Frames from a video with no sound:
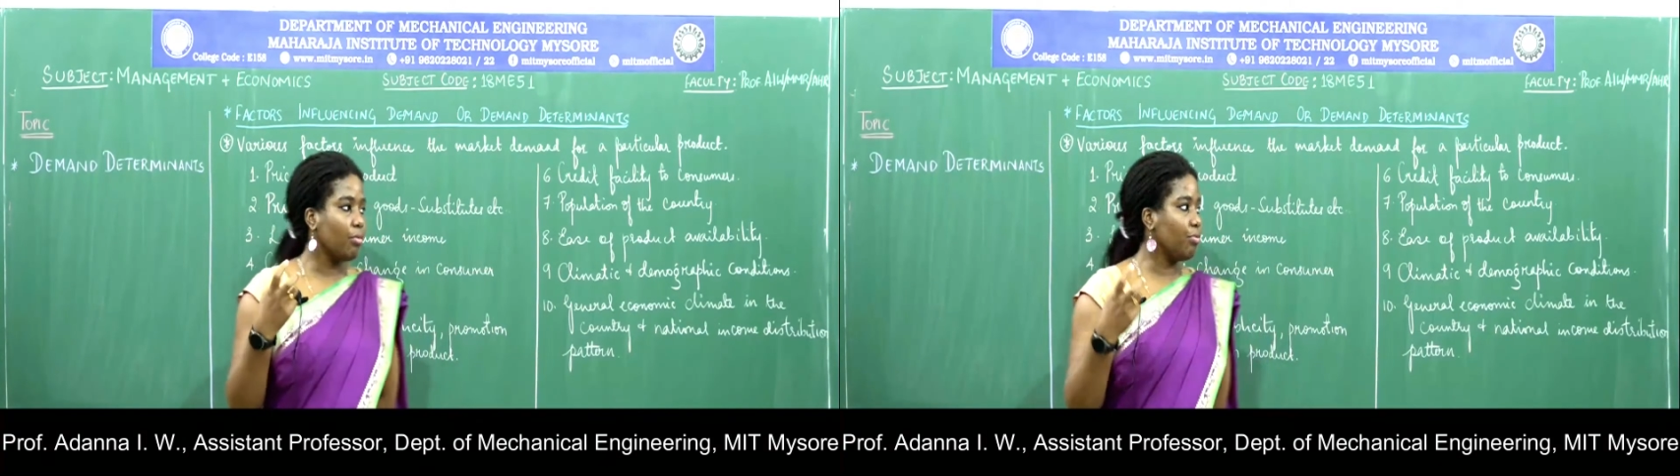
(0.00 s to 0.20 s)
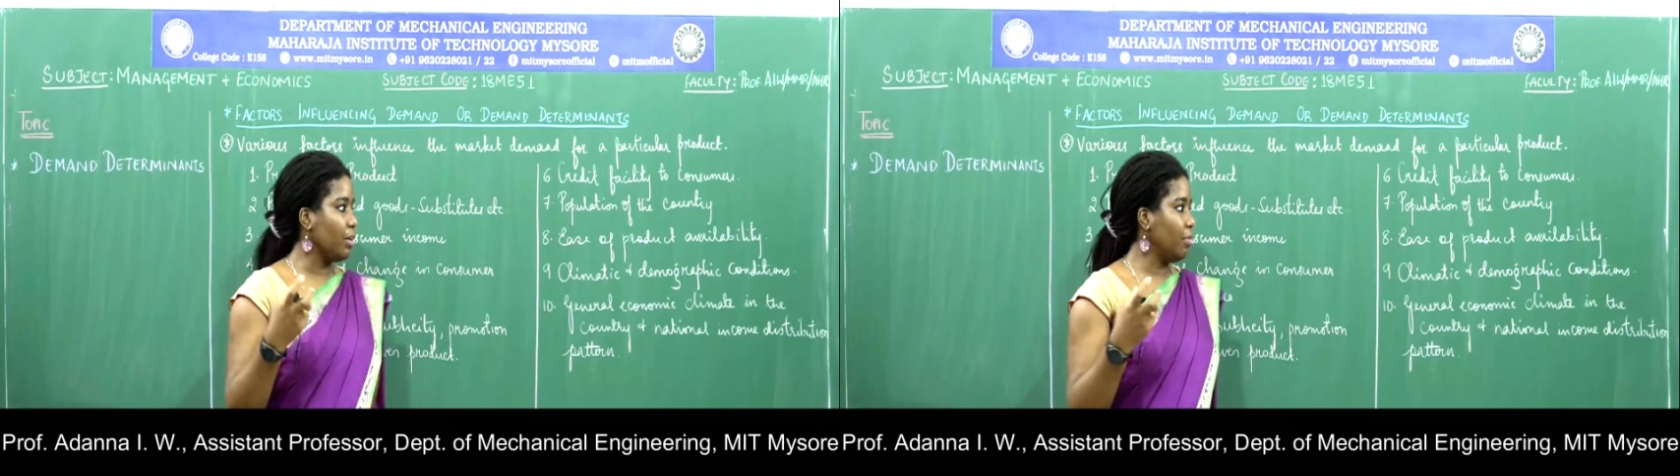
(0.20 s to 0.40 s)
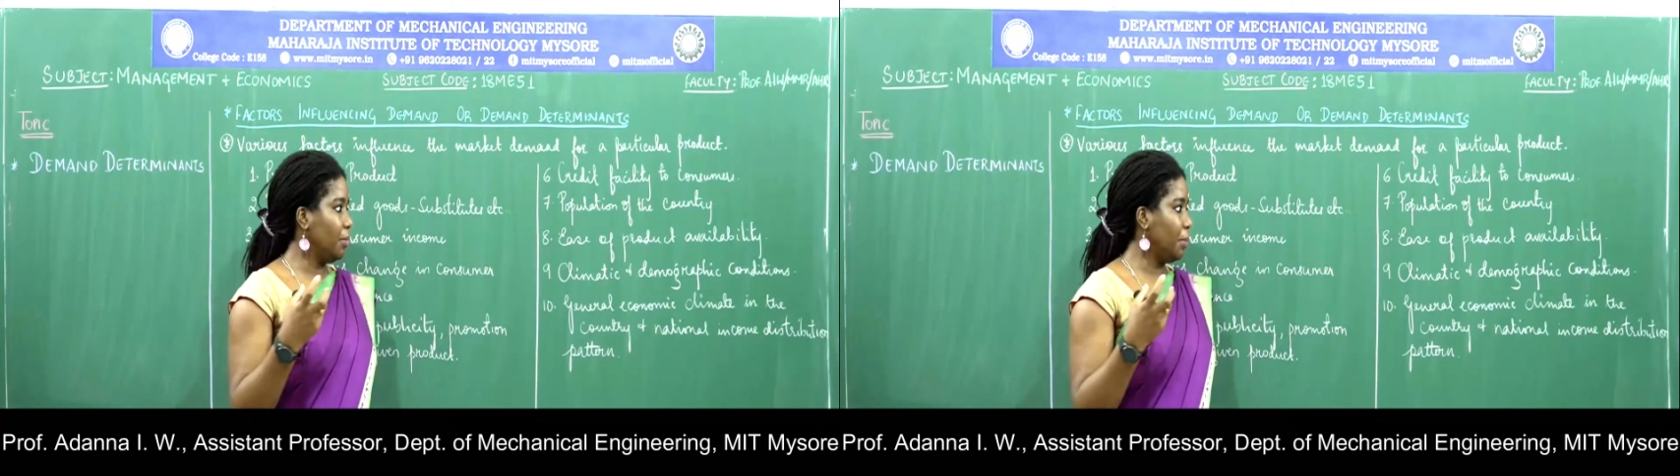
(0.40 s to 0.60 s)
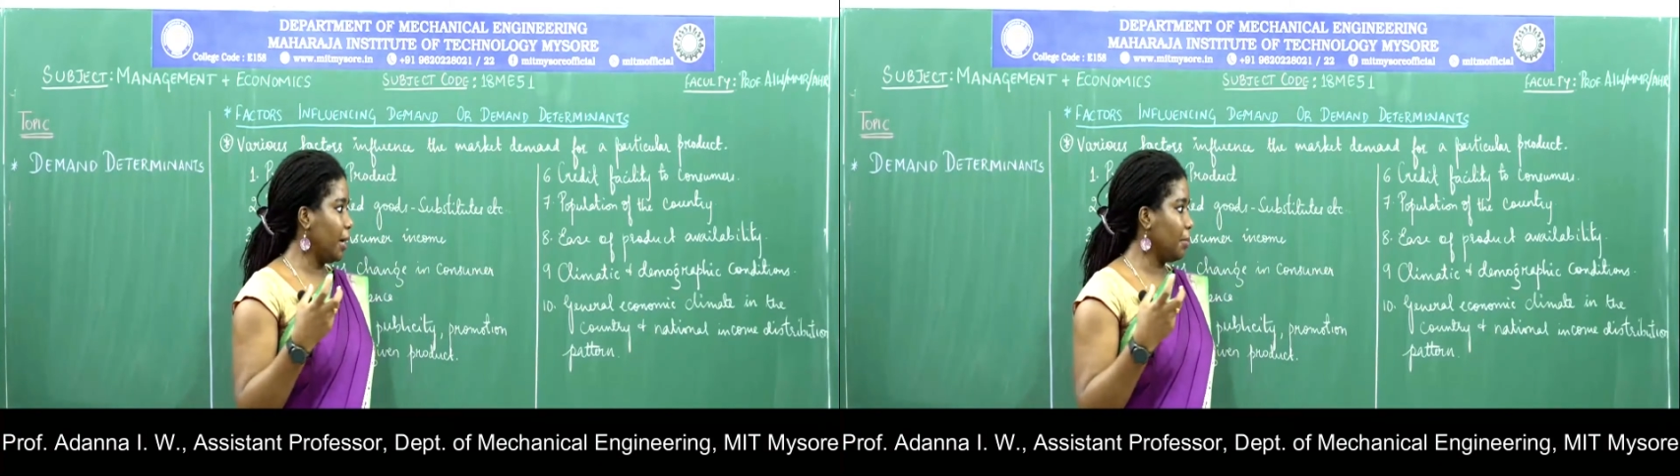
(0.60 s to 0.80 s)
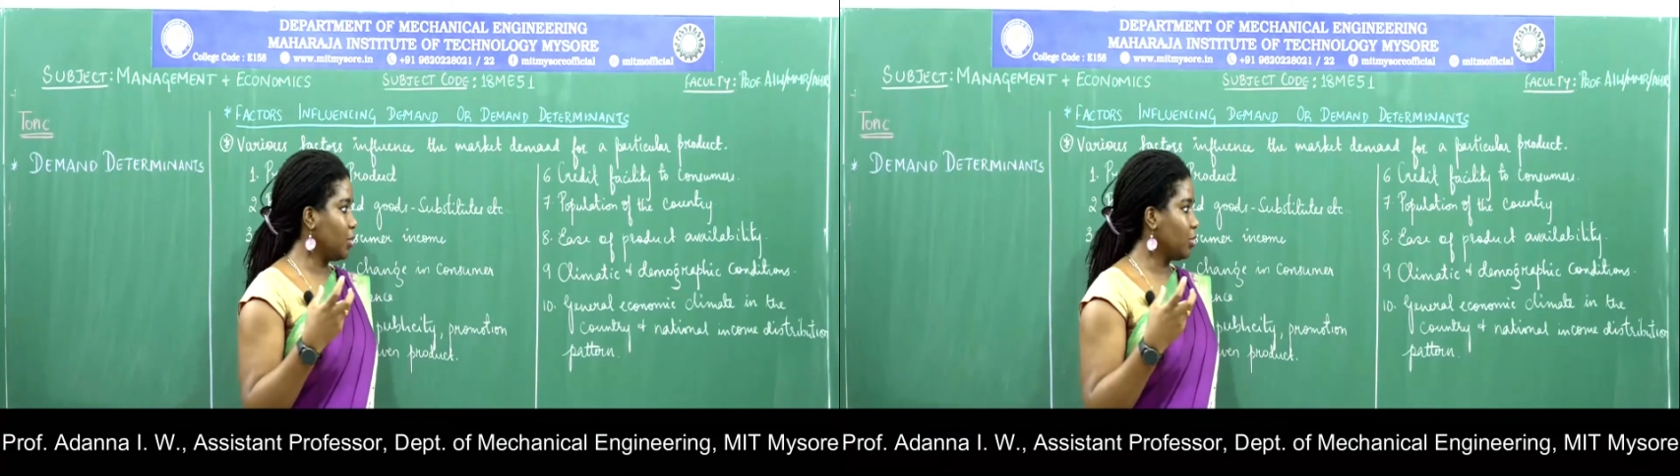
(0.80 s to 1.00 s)
we will
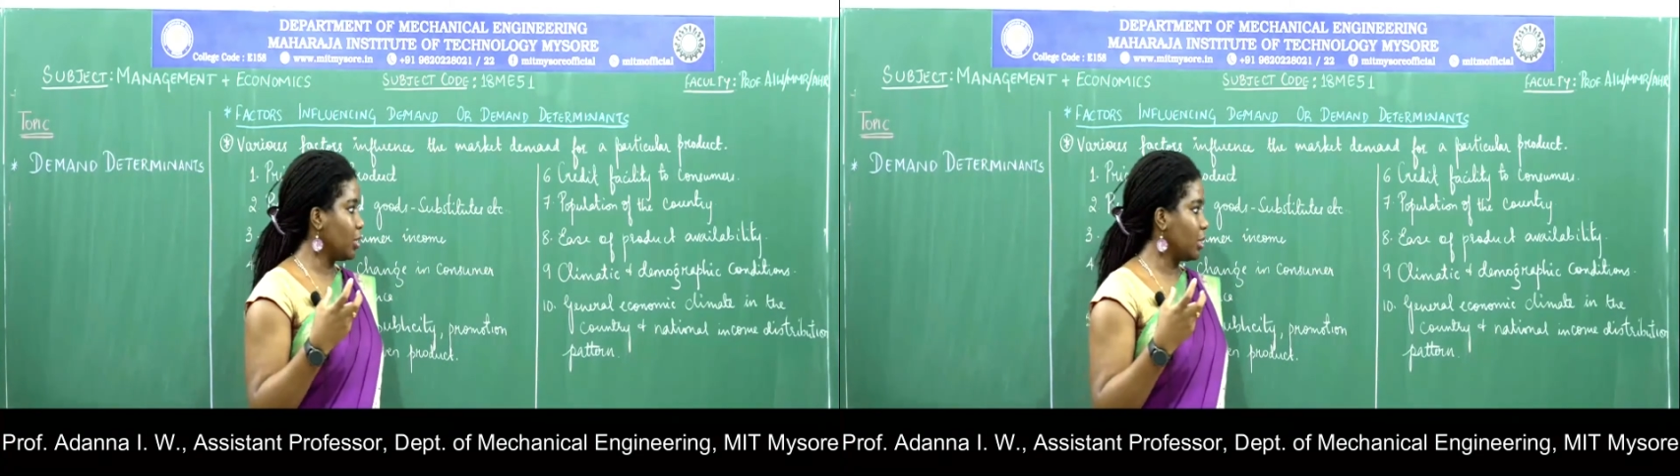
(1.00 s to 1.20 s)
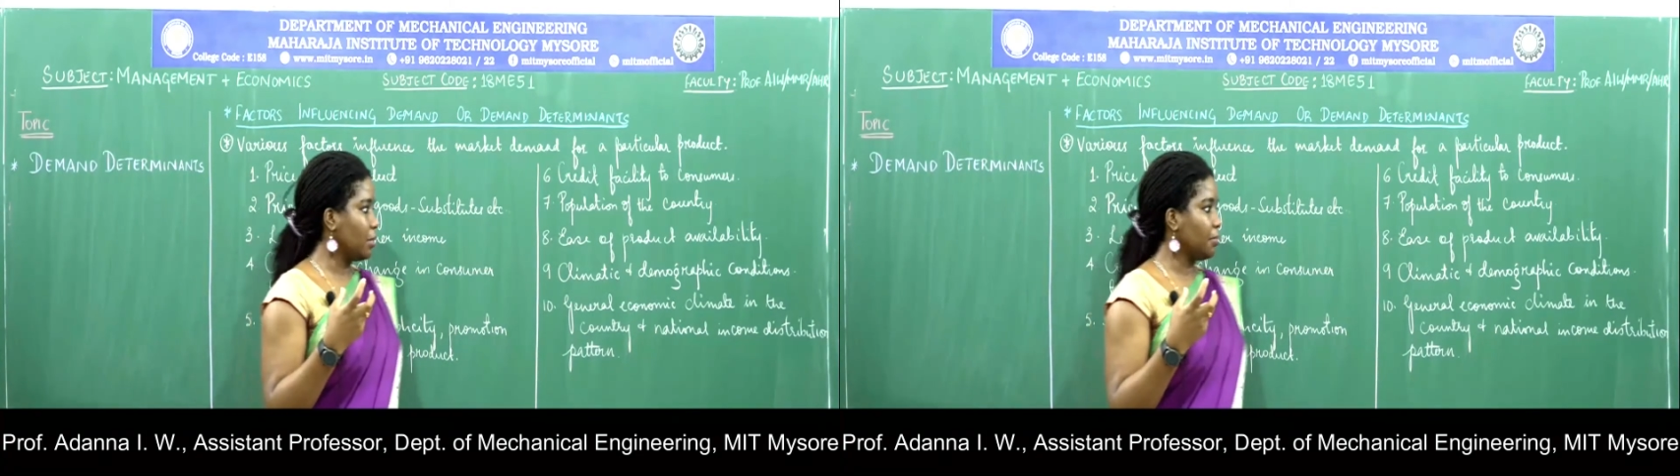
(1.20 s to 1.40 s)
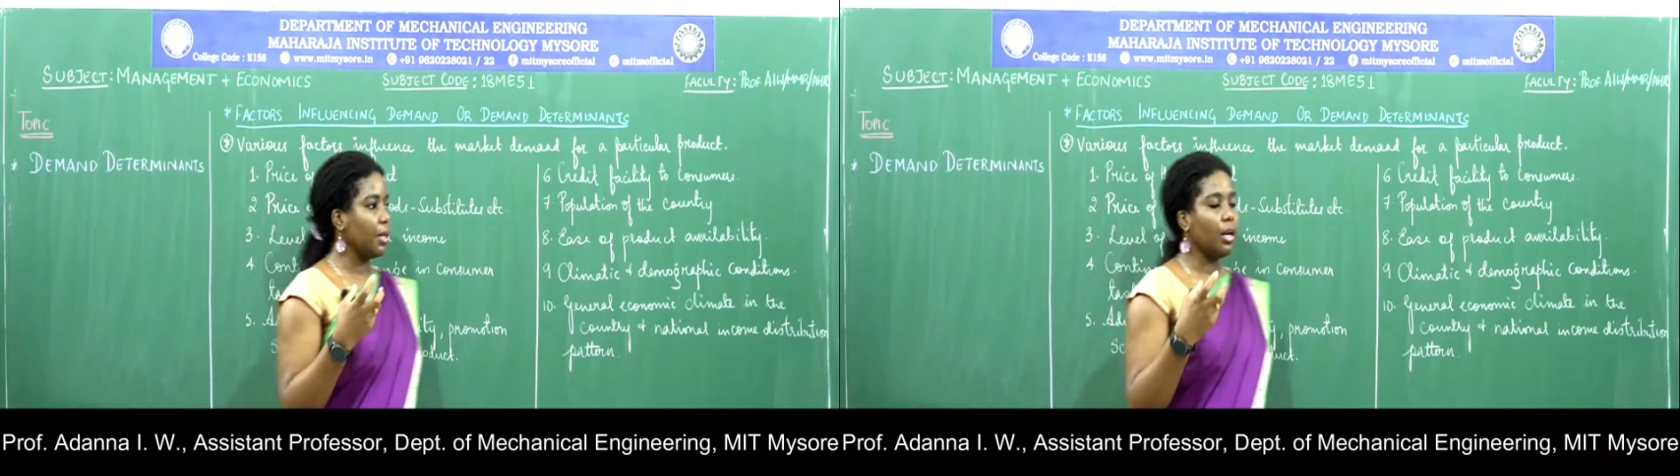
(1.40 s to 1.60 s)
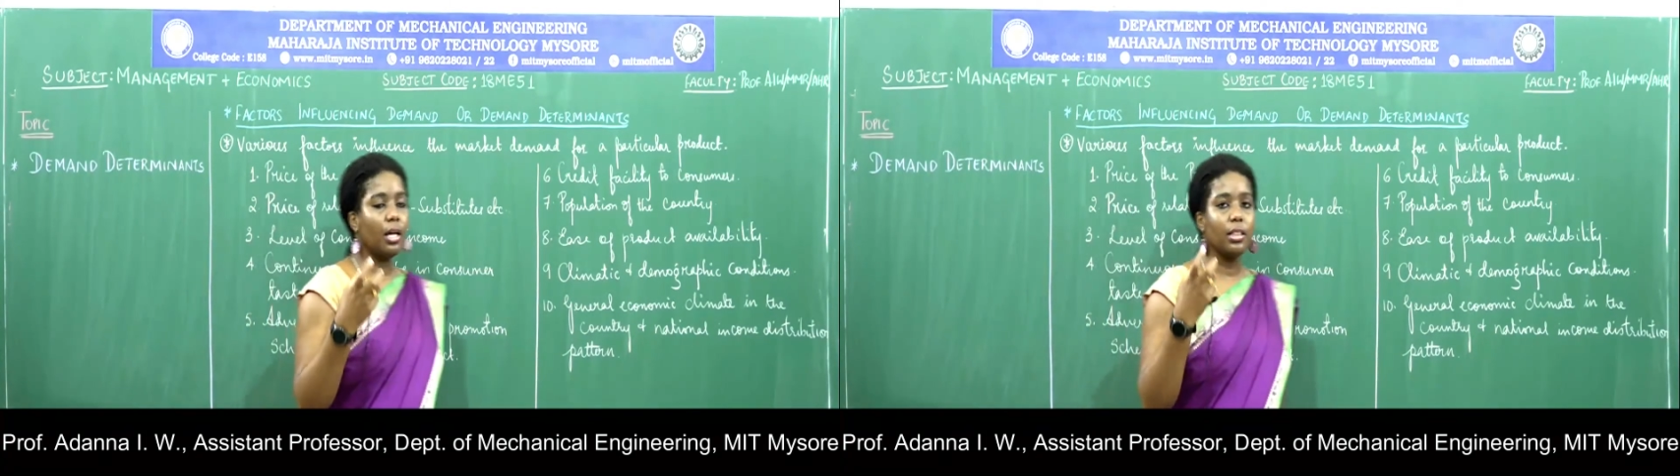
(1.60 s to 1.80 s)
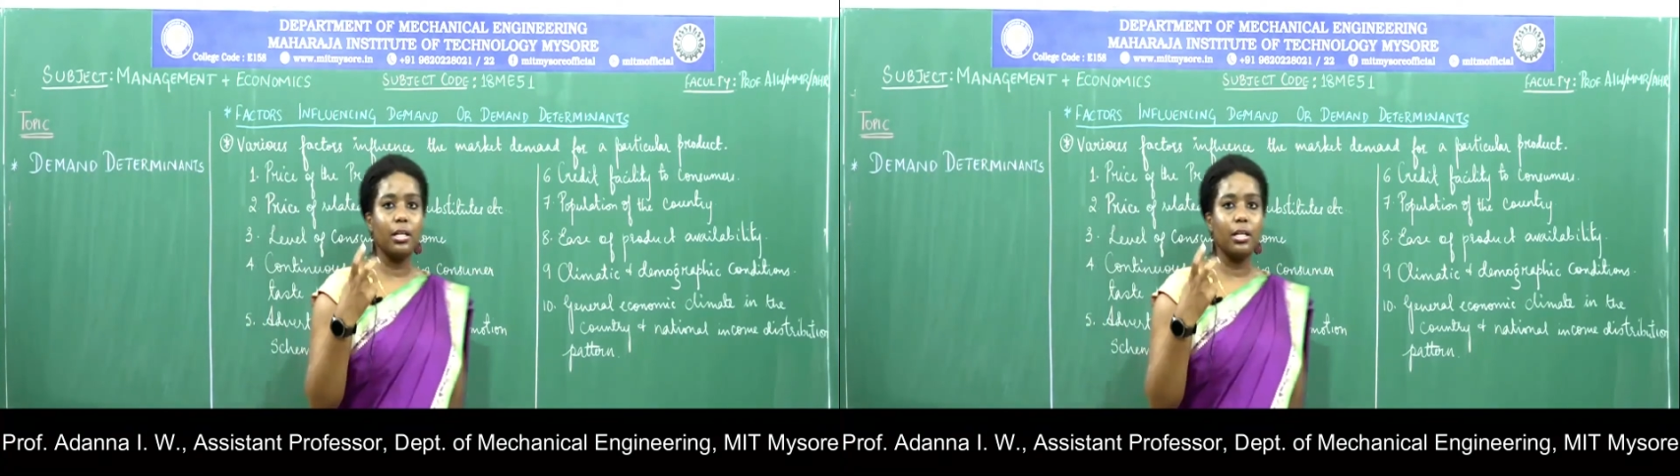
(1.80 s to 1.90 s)
be able to determine